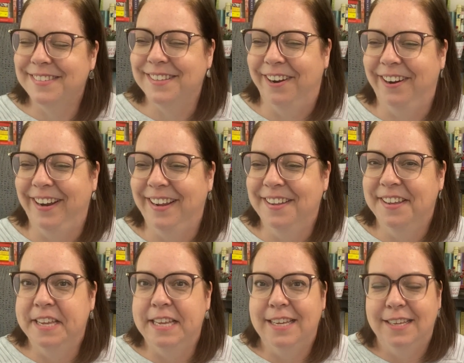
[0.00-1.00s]
Sorry.
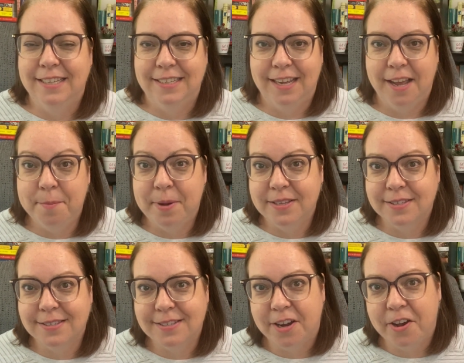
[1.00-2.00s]
Amongst